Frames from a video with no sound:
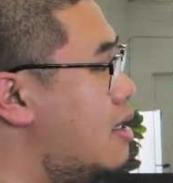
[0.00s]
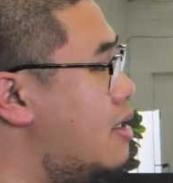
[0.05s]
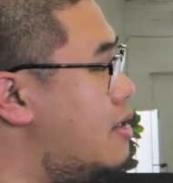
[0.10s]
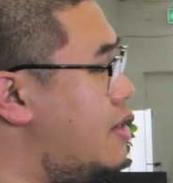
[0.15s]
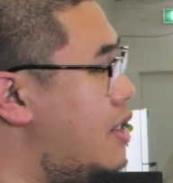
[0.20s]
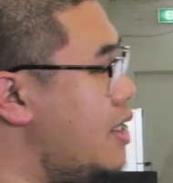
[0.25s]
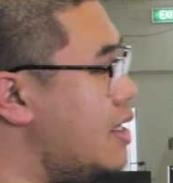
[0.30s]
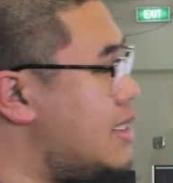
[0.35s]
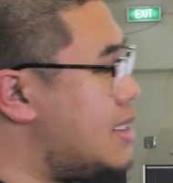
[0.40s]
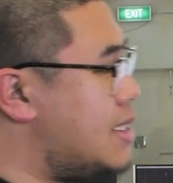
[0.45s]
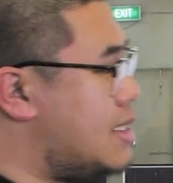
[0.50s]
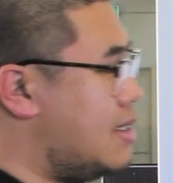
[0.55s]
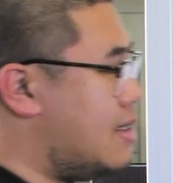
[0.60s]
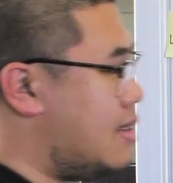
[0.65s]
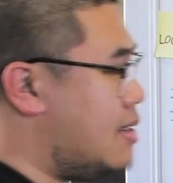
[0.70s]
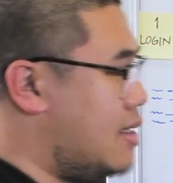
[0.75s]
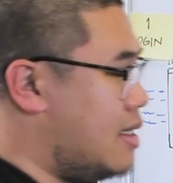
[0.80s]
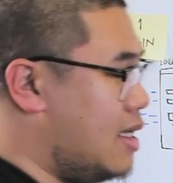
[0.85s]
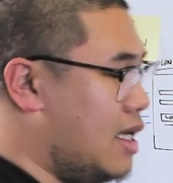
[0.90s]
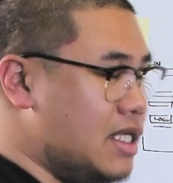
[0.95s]
this
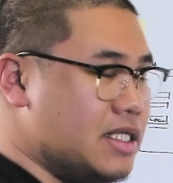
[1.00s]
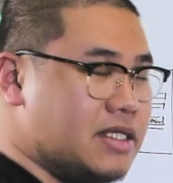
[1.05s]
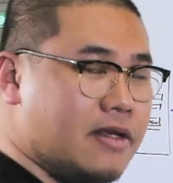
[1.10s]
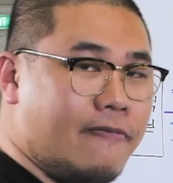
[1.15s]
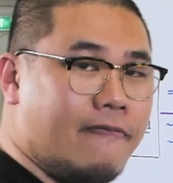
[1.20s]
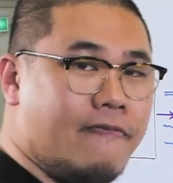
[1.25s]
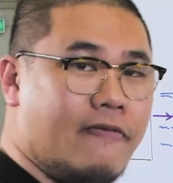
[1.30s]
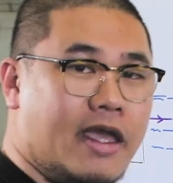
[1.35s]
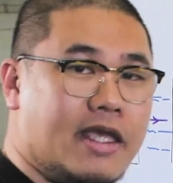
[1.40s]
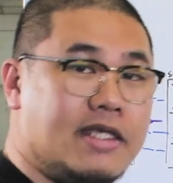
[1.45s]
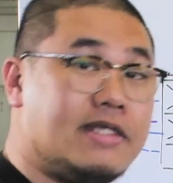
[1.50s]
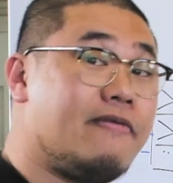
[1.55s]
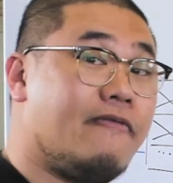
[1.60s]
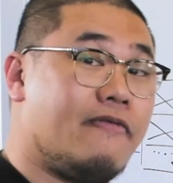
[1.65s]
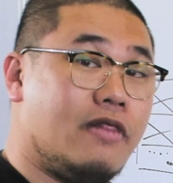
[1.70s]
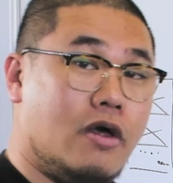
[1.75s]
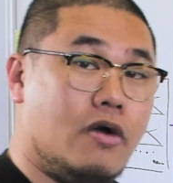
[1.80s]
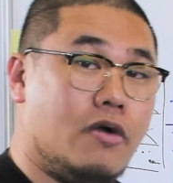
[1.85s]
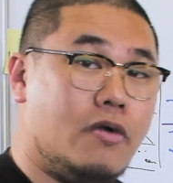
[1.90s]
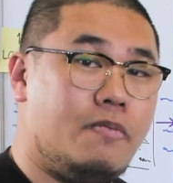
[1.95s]
interface
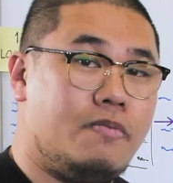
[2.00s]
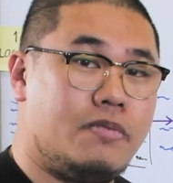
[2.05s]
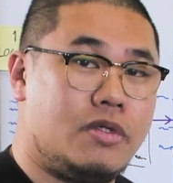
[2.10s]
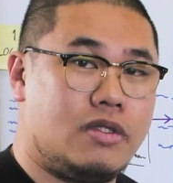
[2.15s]
flow,